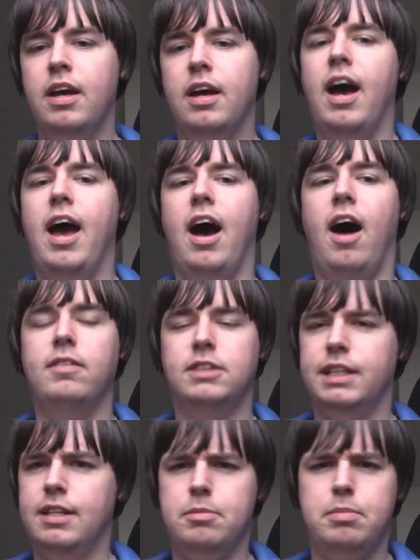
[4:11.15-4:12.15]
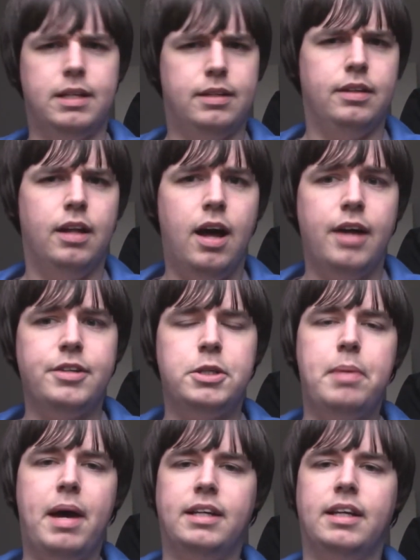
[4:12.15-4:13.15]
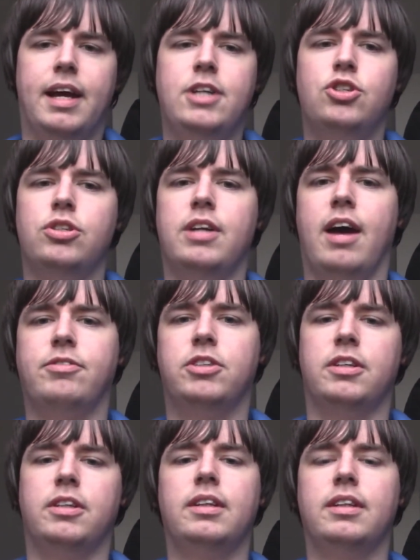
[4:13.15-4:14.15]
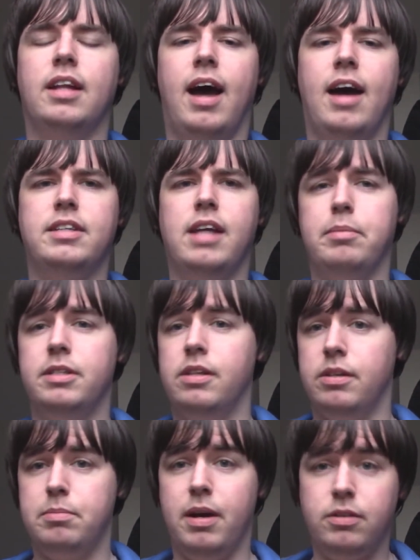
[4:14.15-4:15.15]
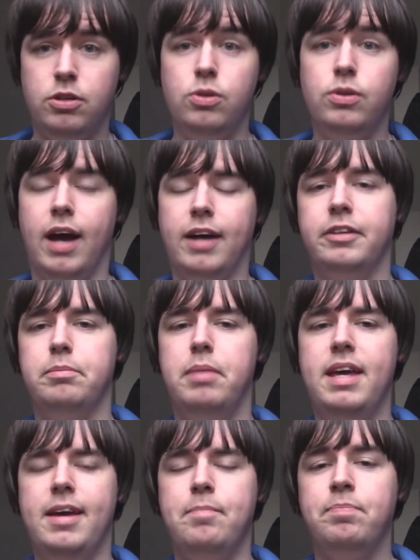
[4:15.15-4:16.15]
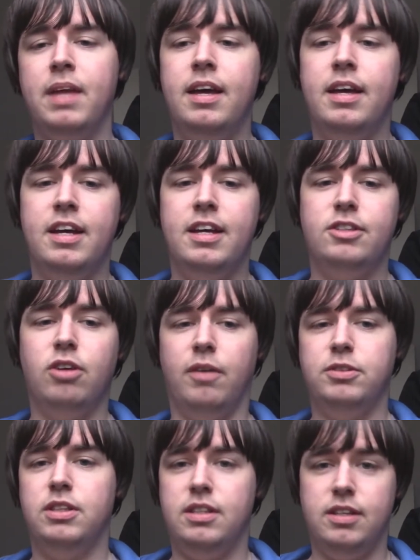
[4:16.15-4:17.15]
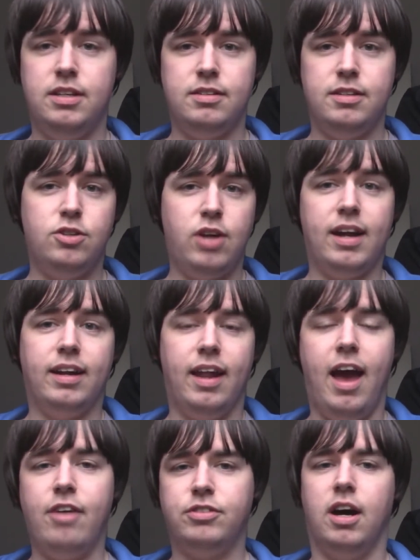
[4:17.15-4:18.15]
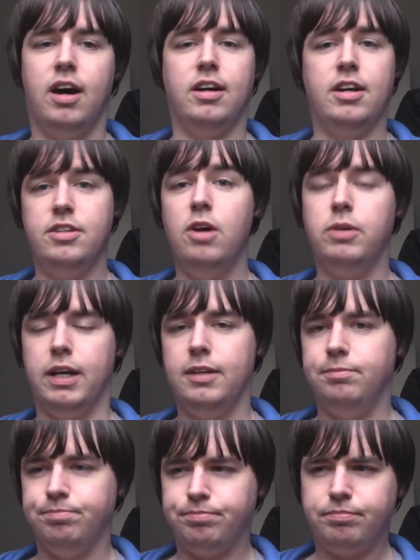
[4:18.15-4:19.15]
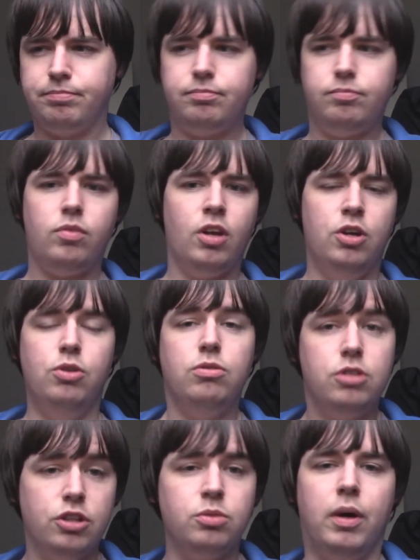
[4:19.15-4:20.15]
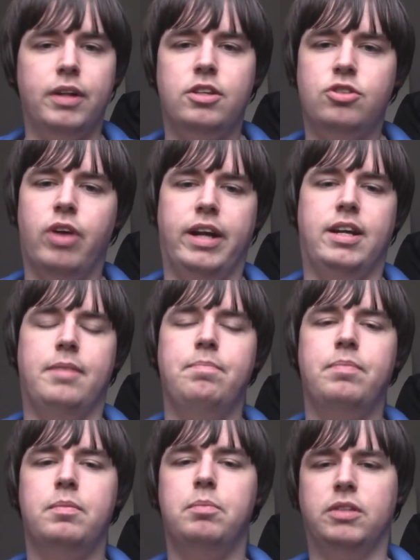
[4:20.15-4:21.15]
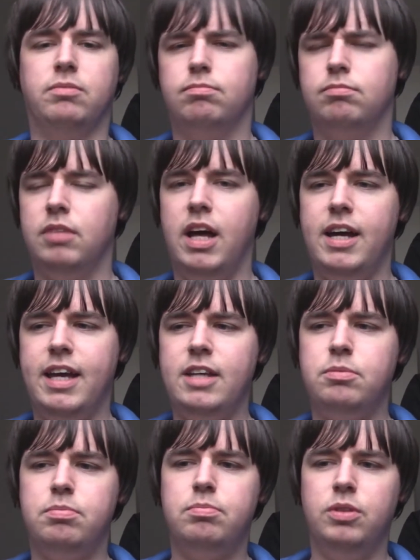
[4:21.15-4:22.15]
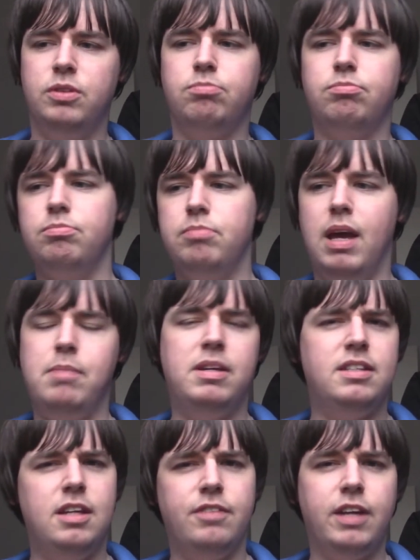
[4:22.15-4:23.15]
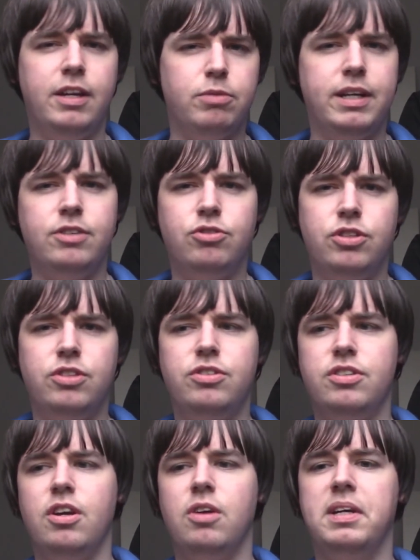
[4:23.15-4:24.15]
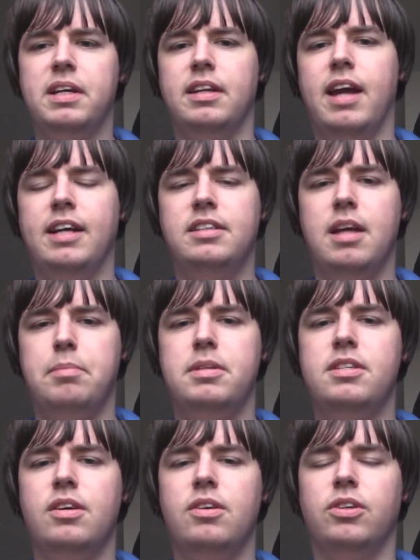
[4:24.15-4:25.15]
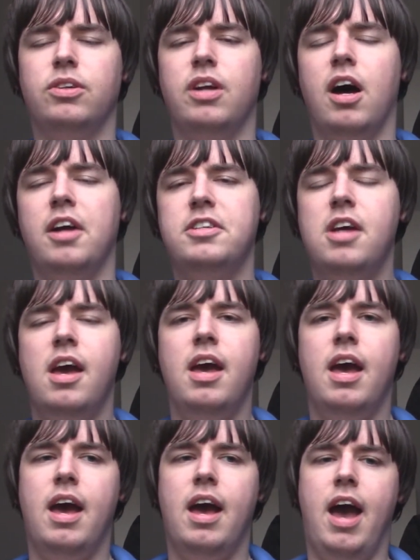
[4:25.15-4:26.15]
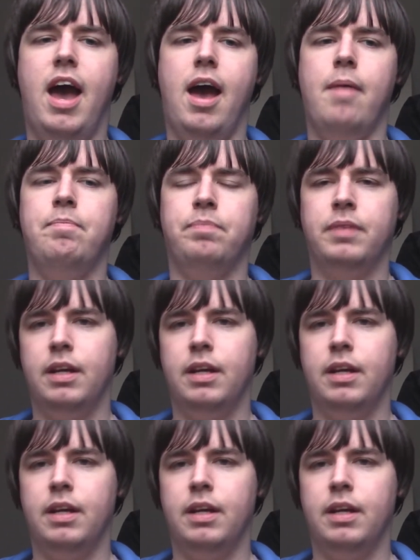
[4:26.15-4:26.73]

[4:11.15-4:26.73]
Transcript: Uh, obviously, there's been a lot of speculation after the last episode about who that could be. So obviously, the, the Jedi left are Ahsoka, who doesn't want to train him. But I guess we'll maybe see if they reintroduce Ahsoka in the next episode or not. Um,